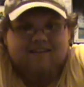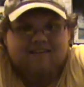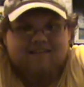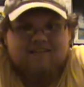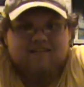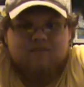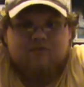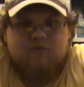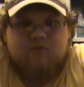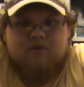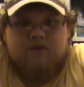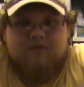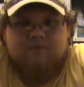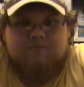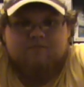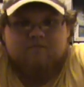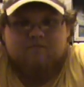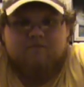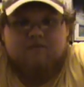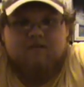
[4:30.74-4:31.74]
Except for when you
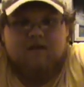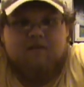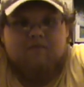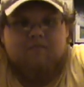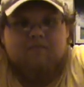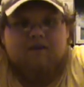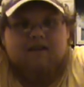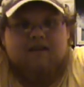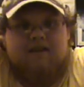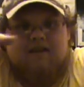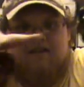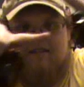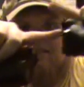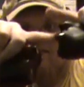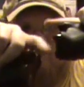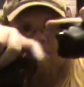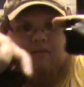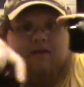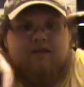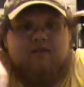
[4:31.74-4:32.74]
slap them in and it hits
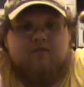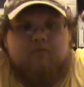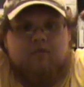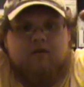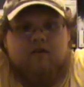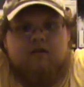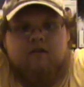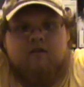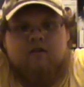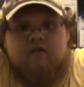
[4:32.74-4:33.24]
the base, but